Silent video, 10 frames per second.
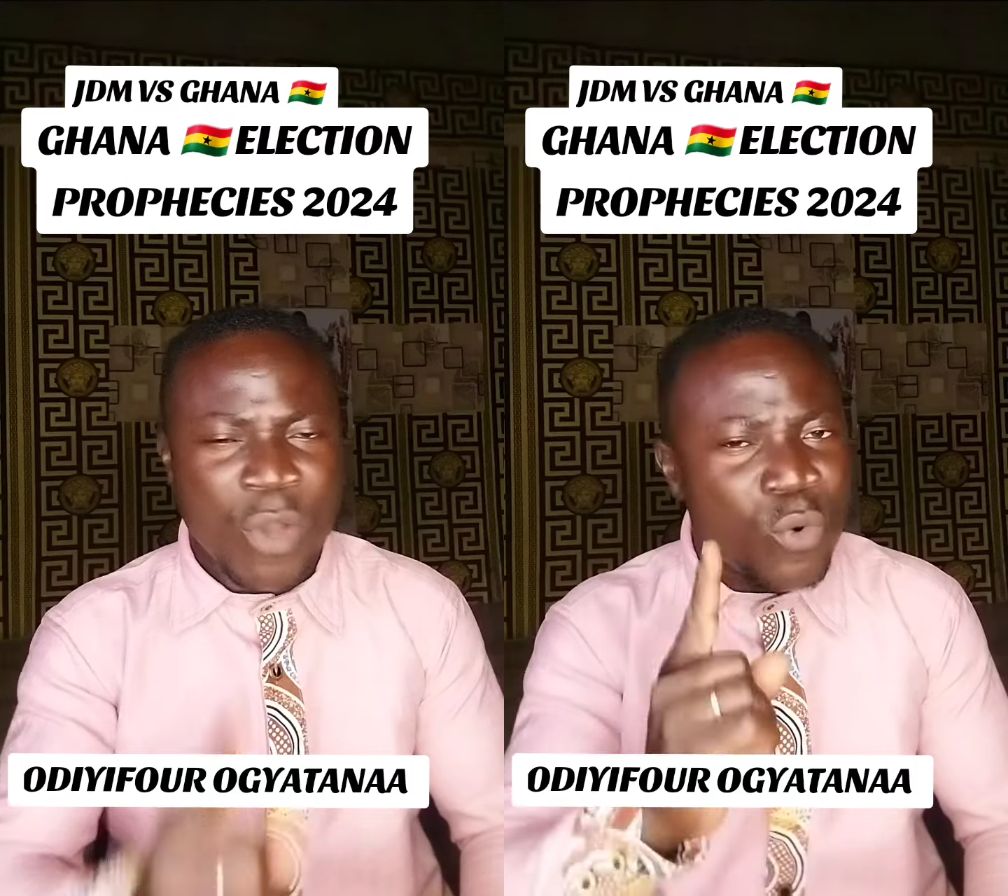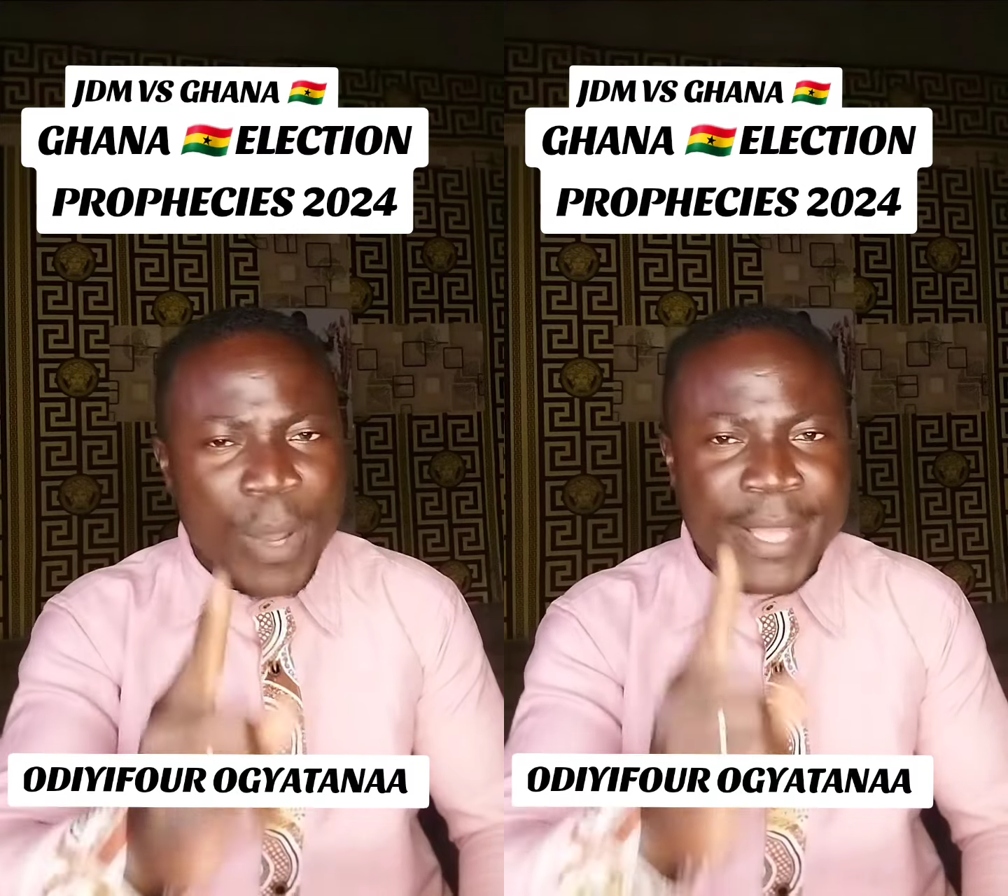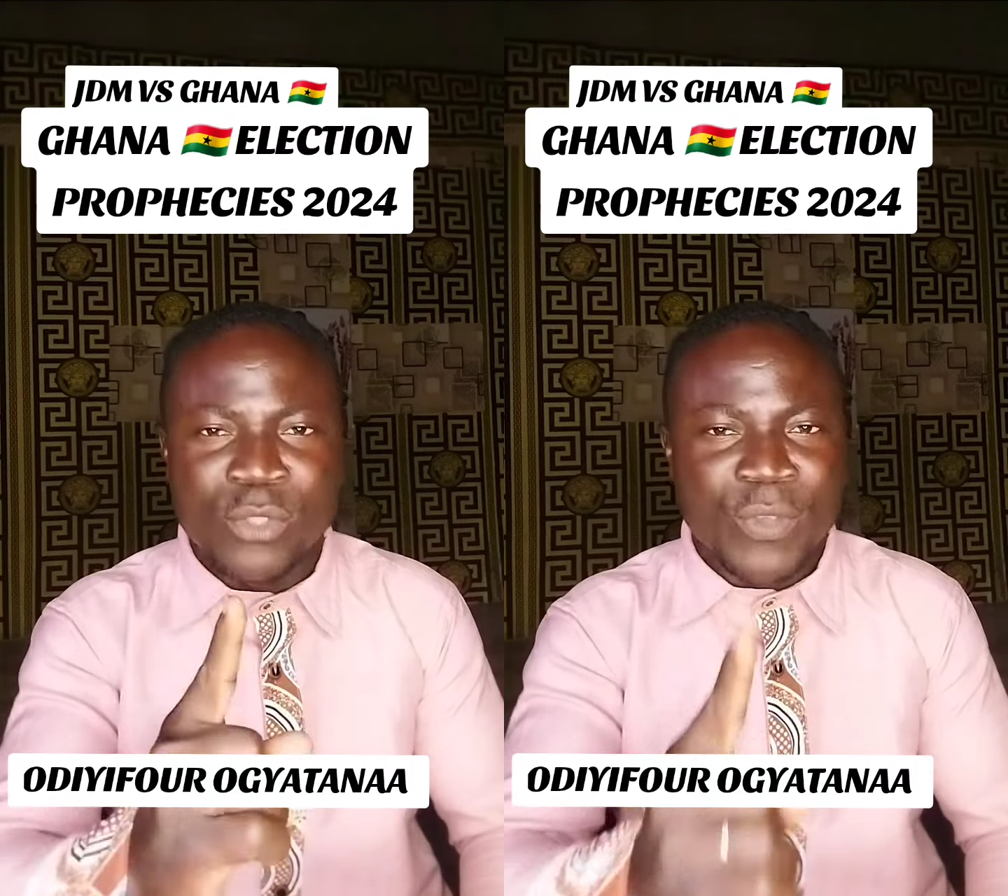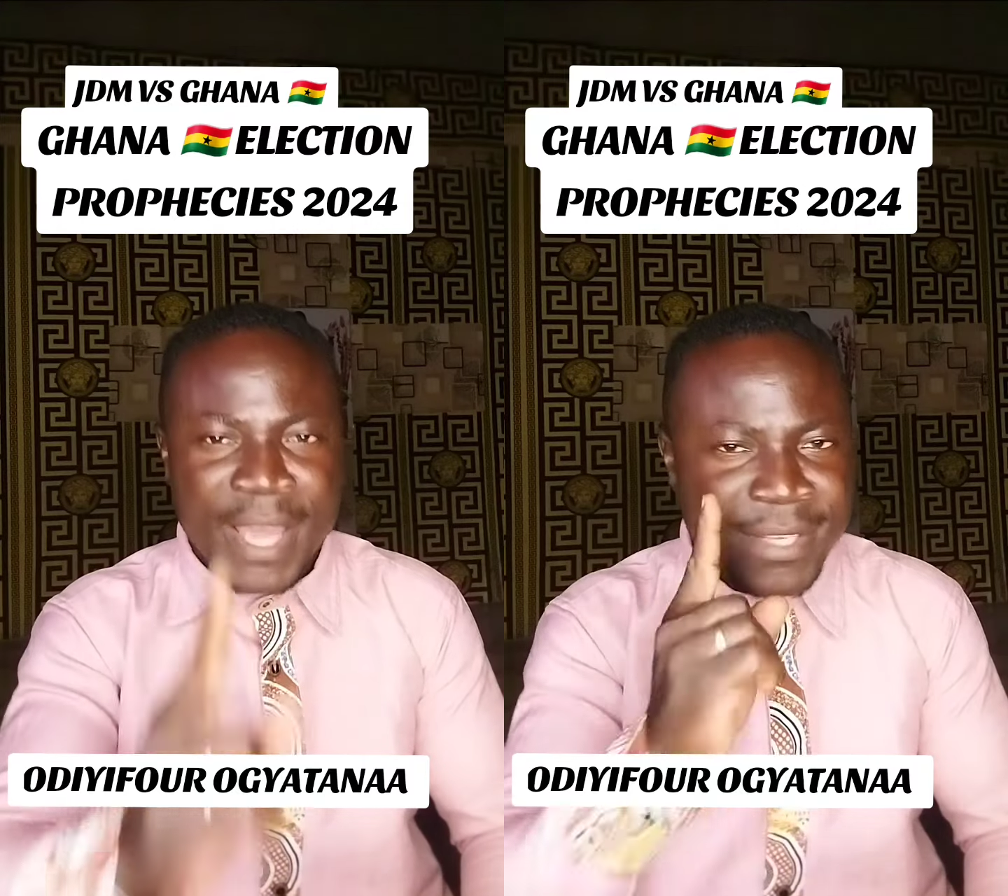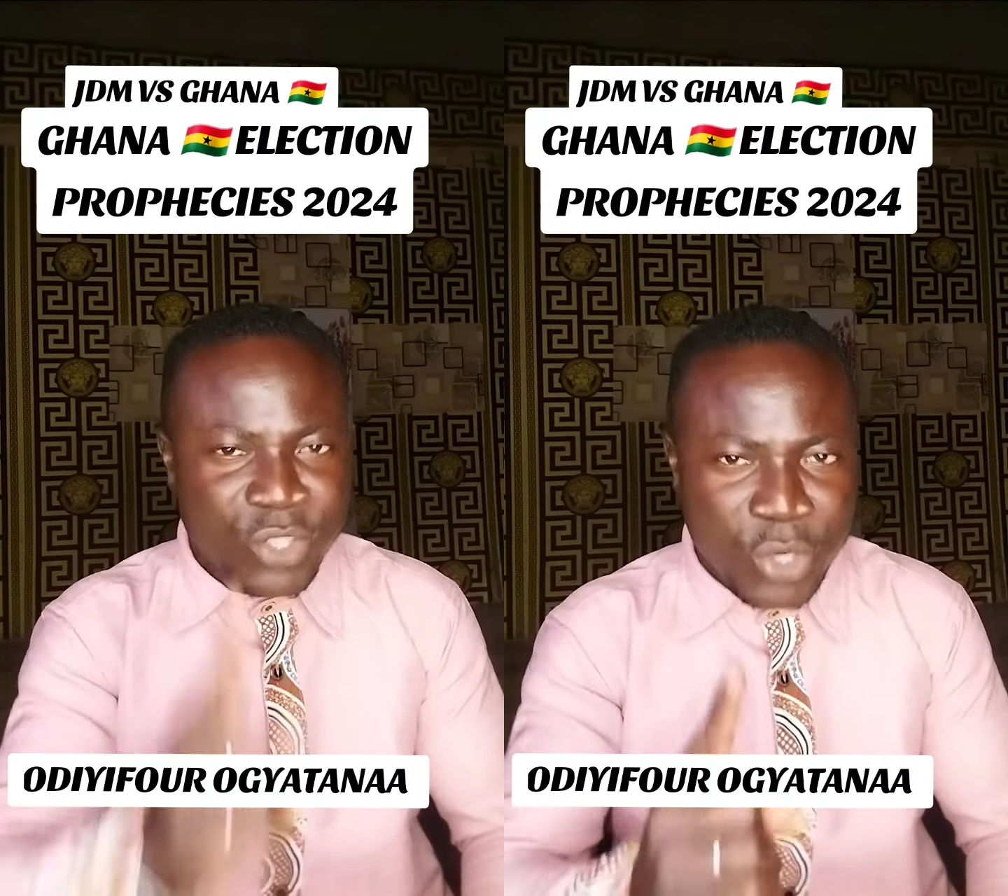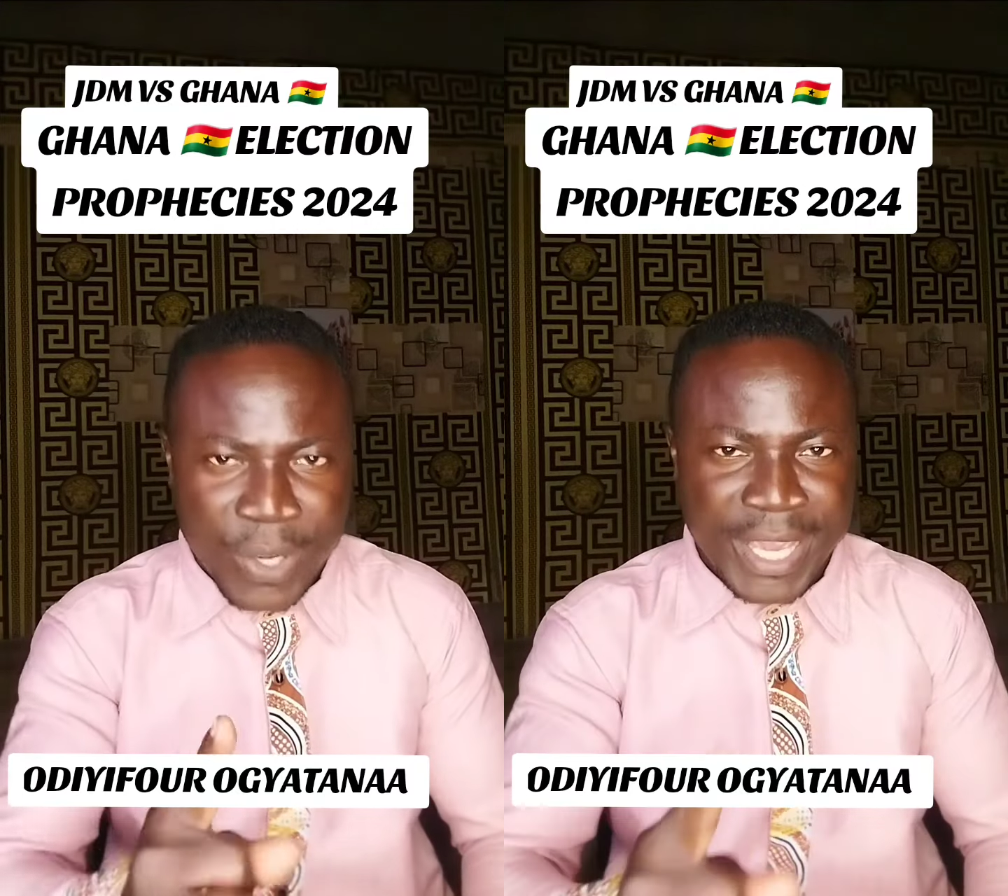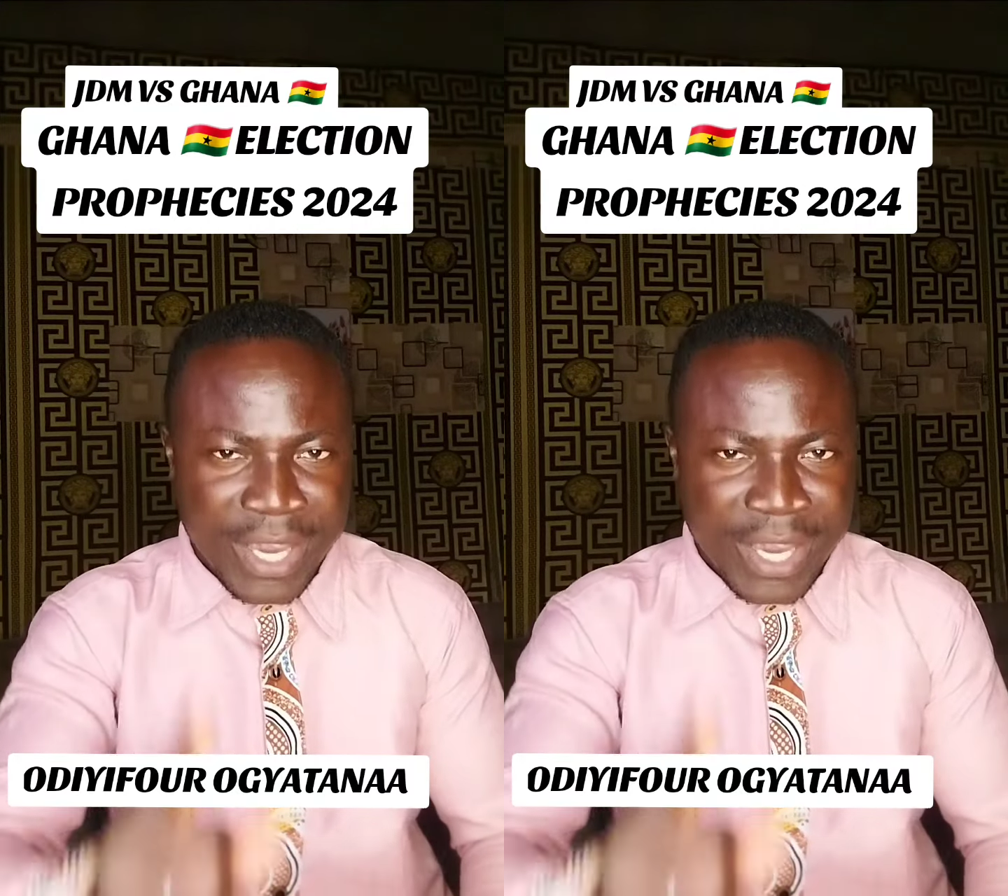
are going to enjoy